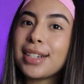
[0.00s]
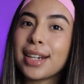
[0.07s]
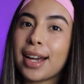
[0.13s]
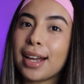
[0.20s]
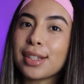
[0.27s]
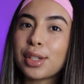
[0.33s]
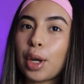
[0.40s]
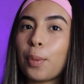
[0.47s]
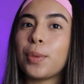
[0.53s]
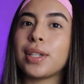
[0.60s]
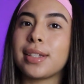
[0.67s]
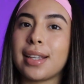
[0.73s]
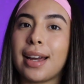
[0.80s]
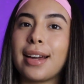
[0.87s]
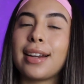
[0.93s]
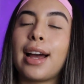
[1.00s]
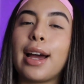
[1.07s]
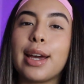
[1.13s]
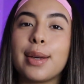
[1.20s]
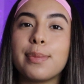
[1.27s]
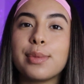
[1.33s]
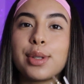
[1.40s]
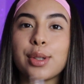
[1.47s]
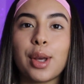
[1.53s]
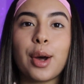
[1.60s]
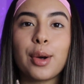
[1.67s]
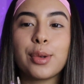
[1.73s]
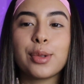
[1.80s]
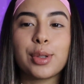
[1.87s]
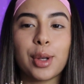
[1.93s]
amigas, ¿cómo están? I am
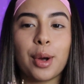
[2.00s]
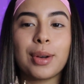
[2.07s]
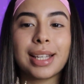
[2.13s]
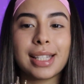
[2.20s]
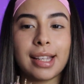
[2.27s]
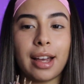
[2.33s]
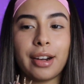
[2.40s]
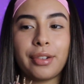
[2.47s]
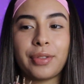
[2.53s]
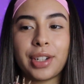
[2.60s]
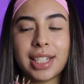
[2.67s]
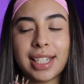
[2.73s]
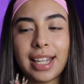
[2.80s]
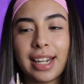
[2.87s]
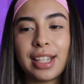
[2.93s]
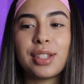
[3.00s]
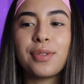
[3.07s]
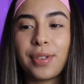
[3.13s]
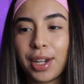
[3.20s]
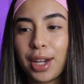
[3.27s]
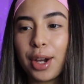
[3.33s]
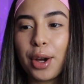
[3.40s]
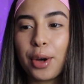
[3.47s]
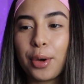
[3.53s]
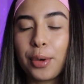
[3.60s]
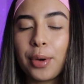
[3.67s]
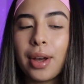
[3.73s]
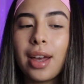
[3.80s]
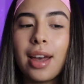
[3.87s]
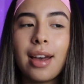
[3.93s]
so excited for today's video.